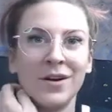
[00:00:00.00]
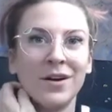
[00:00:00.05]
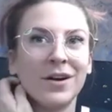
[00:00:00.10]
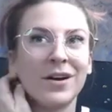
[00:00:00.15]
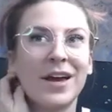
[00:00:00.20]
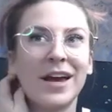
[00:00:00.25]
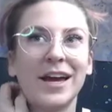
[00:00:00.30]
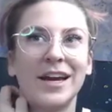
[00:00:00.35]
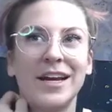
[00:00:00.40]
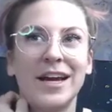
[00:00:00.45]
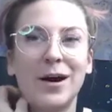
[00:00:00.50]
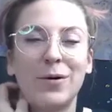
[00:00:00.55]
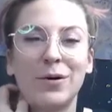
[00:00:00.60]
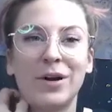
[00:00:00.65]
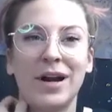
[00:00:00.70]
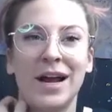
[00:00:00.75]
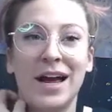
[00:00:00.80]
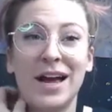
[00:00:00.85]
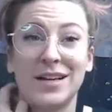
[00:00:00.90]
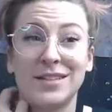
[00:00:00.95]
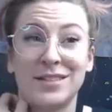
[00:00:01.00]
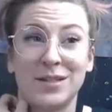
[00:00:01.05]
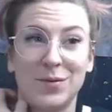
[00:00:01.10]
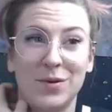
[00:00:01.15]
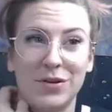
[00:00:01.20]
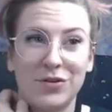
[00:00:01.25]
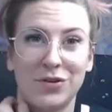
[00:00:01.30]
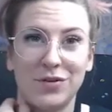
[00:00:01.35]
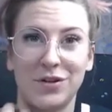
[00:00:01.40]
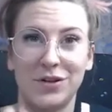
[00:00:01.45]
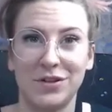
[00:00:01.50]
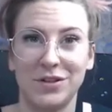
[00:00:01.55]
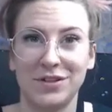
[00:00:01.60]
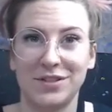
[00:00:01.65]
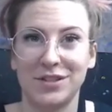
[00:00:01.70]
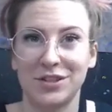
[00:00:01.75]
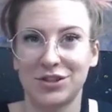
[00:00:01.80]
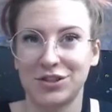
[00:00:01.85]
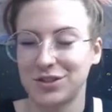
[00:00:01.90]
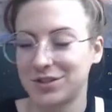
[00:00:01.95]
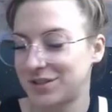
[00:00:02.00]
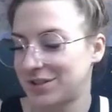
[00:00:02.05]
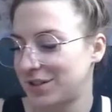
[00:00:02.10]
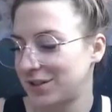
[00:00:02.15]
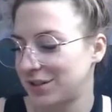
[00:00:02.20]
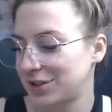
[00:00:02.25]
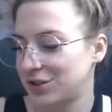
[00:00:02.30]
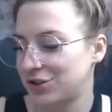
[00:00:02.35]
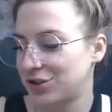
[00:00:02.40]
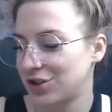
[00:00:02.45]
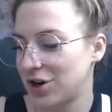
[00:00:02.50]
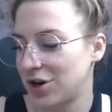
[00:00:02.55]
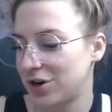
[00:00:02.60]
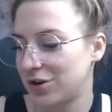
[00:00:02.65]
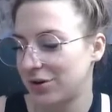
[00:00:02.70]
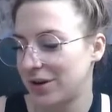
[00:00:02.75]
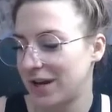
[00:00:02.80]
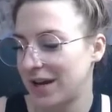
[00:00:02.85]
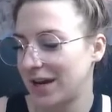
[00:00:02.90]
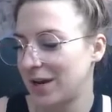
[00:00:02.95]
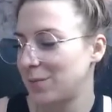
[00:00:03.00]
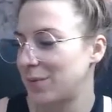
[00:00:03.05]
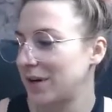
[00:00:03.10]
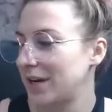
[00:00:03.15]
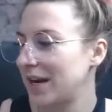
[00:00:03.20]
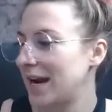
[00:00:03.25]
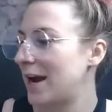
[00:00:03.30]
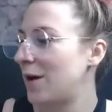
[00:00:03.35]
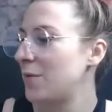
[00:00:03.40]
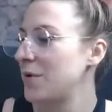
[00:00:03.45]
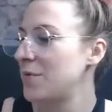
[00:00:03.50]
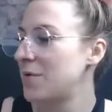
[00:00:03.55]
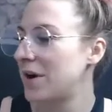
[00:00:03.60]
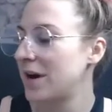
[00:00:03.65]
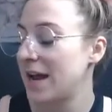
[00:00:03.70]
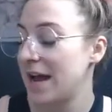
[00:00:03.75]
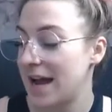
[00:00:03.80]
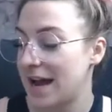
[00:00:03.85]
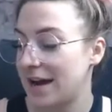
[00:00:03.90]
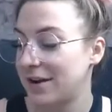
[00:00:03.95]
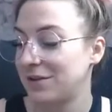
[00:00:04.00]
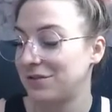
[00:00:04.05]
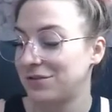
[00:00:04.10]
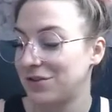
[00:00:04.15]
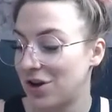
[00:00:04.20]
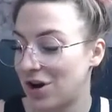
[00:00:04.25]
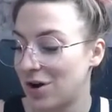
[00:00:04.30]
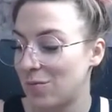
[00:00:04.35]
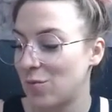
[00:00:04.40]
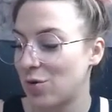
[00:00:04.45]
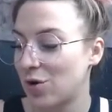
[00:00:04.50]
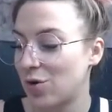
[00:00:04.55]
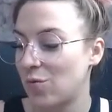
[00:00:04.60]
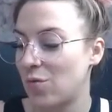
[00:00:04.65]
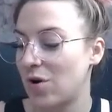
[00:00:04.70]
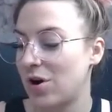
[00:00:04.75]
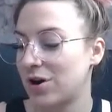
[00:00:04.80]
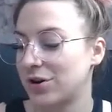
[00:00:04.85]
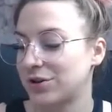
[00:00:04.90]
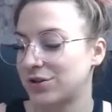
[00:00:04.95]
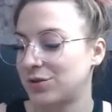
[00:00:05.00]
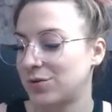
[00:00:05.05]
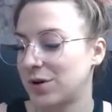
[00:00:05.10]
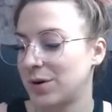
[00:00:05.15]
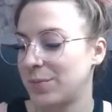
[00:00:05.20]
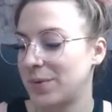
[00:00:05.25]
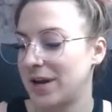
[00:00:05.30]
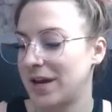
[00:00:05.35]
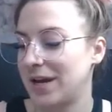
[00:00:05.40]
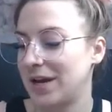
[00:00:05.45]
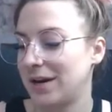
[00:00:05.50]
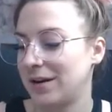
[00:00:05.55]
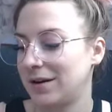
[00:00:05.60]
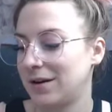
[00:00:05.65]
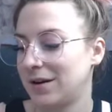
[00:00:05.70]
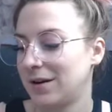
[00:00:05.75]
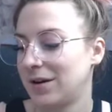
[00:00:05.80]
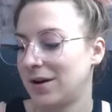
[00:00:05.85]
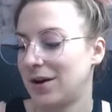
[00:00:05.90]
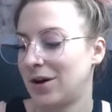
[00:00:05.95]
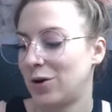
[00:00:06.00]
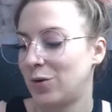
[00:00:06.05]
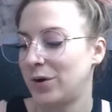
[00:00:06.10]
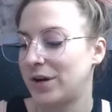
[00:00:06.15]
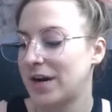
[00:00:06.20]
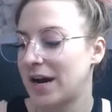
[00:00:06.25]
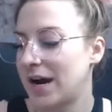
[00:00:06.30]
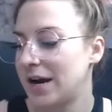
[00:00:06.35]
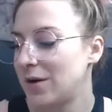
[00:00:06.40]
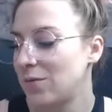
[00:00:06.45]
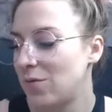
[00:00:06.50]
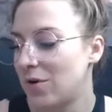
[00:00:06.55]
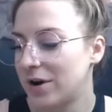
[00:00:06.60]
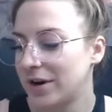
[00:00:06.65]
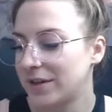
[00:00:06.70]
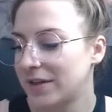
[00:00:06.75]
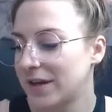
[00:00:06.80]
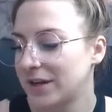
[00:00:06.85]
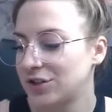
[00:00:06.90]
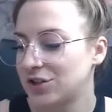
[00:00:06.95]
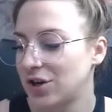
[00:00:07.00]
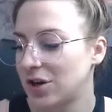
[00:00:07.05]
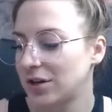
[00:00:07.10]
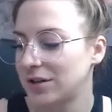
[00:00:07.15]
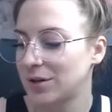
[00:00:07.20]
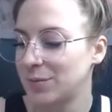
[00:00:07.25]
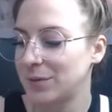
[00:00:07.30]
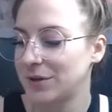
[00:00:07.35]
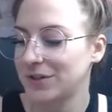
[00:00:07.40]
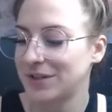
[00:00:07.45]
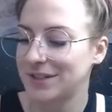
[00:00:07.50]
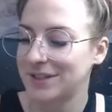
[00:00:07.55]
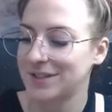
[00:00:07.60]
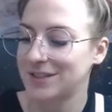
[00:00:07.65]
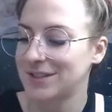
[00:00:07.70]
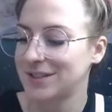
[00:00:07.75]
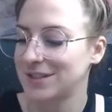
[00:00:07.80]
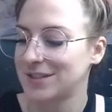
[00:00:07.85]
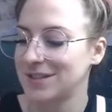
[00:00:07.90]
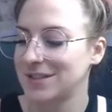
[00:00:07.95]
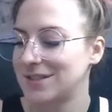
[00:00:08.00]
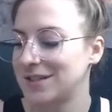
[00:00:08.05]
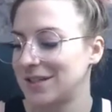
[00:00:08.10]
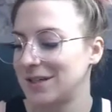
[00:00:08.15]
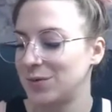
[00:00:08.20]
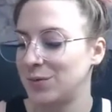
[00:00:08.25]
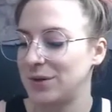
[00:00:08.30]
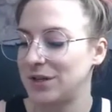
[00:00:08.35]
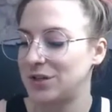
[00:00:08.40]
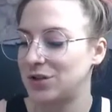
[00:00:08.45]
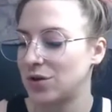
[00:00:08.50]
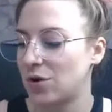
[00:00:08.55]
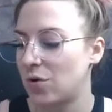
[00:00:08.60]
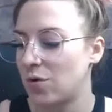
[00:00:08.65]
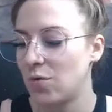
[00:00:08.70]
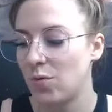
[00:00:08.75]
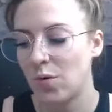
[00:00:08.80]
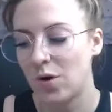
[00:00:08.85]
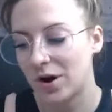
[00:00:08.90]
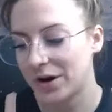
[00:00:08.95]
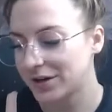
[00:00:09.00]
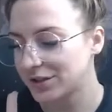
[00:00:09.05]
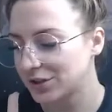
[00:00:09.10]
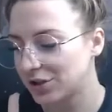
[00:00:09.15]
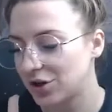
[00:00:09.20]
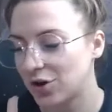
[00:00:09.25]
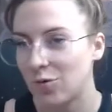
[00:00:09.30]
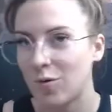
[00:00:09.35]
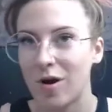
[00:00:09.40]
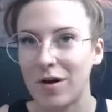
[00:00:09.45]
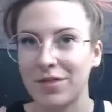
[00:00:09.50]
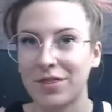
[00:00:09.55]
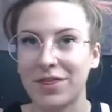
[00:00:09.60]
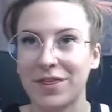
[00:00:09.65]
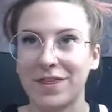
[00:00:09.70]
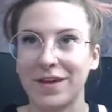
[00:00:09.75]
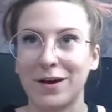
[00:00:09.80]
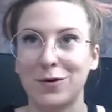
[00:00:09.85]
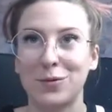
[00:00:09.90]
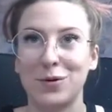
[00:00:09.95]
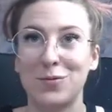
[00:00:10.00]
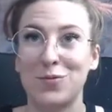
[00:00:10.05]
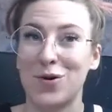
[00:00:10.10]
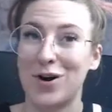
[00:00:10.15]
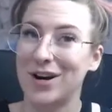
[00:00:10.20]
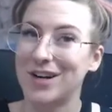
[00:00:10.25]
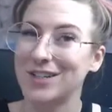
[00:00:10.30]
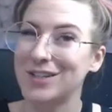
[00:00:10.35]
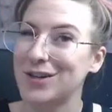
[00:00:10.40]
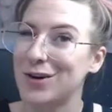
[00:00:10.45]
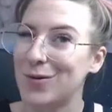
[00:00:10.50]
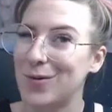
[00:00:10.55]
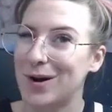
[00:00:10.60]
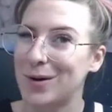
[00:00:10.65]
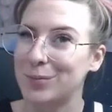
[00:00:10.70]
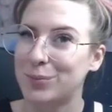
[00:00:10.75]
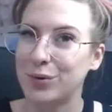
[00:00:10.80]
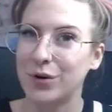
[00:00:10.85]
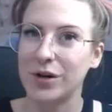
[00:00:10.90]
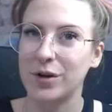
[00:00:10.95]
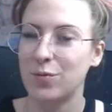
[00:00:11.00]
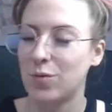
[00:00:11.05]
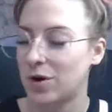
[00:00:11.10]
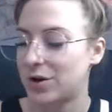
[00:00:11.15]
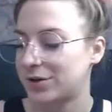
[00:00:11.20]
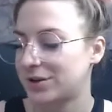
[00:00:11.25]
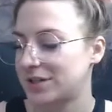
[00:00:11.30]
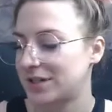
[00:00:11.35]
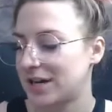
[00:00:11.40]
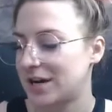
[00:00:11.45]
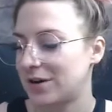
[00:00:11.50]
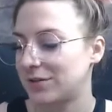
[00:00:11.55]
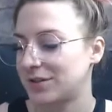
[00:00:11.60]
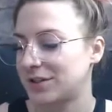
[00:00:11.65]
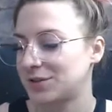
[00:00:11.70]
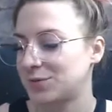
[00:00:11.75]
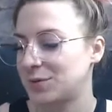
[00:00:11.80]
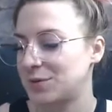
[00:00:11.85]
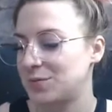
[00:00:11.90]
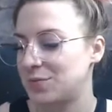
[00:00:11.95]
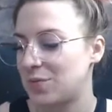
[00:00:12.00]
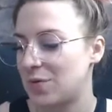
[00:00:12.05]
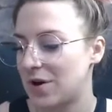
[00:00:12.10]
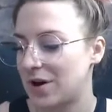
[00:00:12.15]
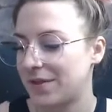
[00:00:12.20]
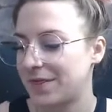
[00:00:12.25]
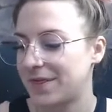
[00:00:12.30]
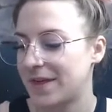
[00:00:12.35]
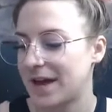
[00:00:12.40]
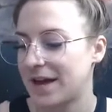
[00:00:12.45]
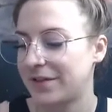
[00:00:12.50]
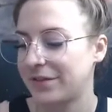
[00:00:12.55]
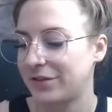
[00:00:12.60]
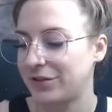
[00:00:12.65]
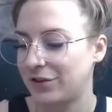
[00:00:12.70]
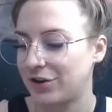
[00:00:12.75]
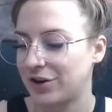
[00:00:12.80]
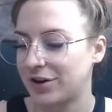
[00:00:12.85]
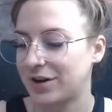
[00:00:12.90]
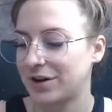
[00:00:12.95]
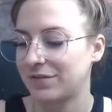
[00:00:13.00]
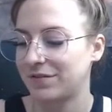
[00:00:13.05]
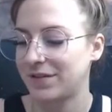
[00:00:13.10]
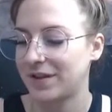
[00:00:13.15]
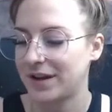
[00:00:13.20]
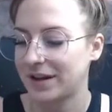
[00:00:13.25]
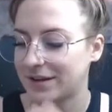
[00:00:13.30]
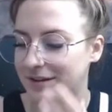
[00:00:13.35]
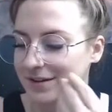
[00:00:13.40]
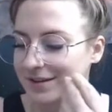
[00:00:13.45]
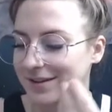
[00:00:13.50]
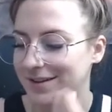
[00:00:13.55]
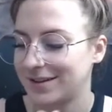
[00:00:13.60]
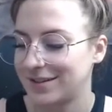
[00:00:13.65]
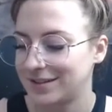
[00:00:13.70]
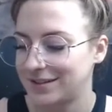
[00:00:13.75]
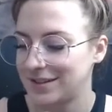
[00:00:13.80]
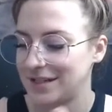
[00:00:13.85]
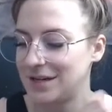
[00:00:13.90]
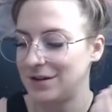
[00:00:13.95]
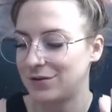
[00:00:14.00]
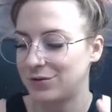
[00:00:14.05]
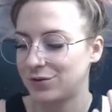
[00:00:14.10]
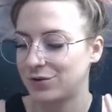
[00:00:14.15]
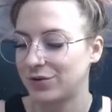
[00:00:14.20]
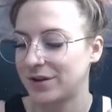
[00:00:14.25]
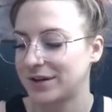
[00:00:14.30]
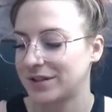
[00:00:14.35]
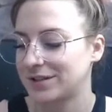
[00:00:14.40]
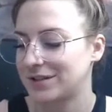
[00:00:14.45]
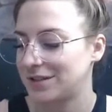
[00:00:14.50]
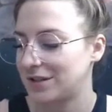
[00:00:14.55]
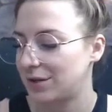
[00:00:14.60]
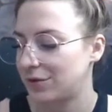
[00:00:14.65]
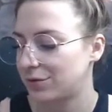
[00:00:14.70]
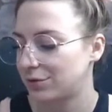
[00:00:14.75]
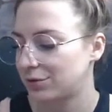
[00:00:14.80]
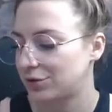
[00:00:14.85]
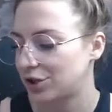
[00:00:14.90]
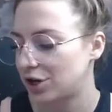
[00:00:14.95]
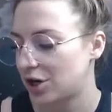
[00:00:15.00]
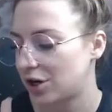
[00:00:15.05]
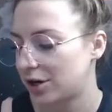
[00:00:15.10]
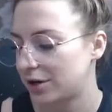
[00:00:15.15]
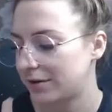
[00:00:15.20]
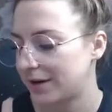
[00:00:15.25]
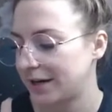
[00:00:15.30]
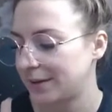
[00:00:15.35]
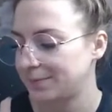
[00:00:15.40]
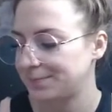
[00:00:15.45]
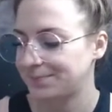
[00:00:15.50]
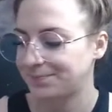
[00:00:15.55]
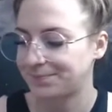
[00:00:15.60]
Okay, now we're going to add some other little additions to this jar, okay? But now we want to add a lot more water to our paint. We kind of wanted that chocolate milky consistency. We don't want it to go on thick. We want it to go on pretty watered down because we want that look of like see-through, like a see-through jar, right?